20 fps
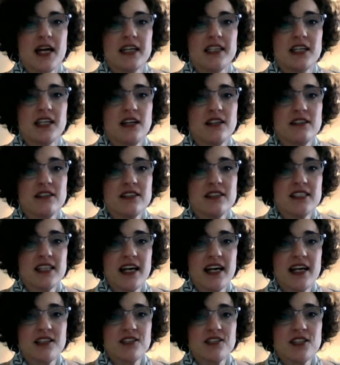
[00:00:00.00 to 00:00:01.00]
yarn
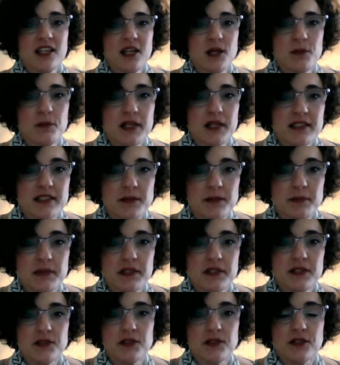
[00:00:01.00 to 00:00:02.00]
stash that I picked up
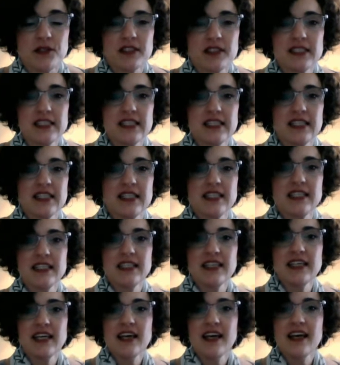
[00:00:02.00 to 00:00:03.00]
in New York
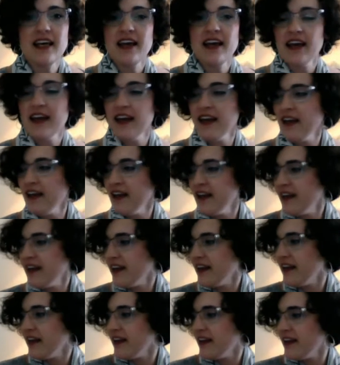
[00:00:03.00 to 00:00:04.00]
City,
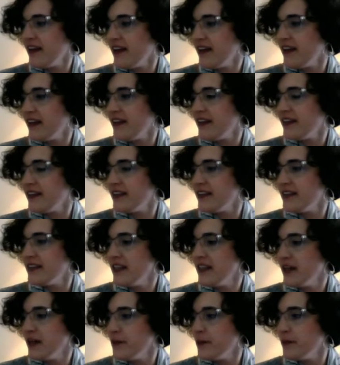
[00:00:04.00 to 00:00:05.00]
and
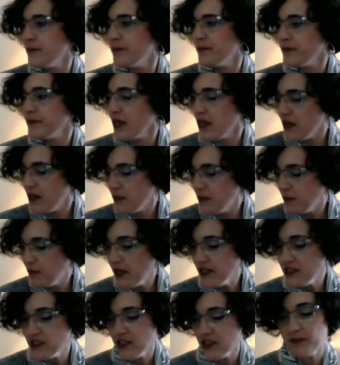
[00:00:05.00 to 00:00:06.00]
a couple
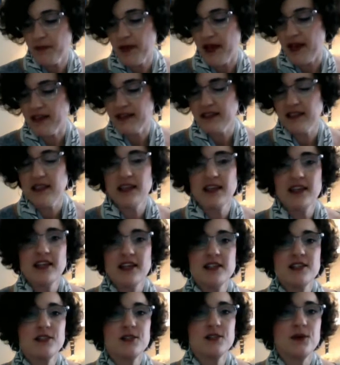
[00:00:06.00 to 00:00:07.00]
project bags.
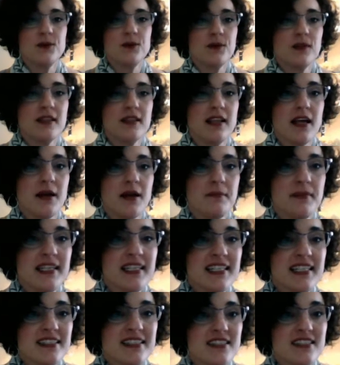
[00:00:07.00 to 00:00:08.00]
So let me
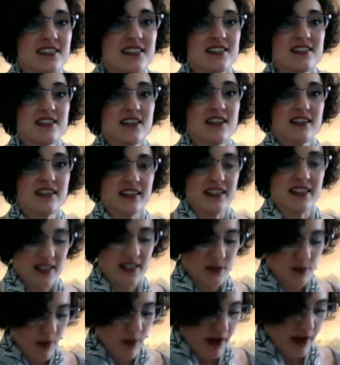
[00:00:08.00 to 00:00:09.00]
get
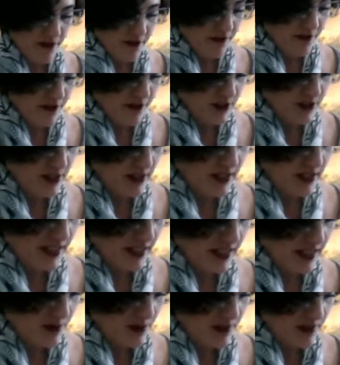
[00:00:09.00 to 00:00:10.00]
started. My first
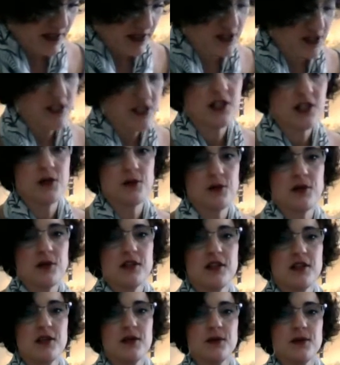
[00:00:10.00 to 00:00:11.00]
thing I want to share
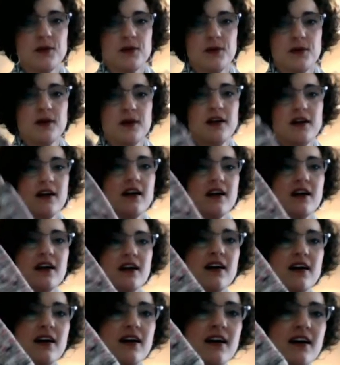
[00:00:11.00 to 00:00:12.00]
with you
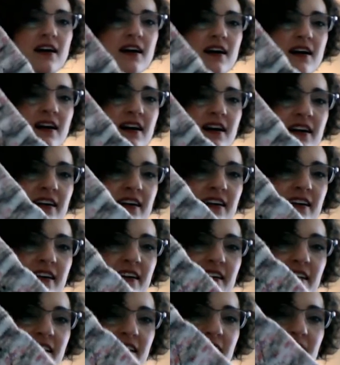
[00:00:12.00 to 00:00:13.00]

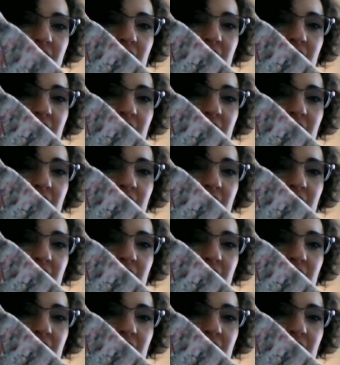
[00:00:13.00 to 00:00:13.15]
are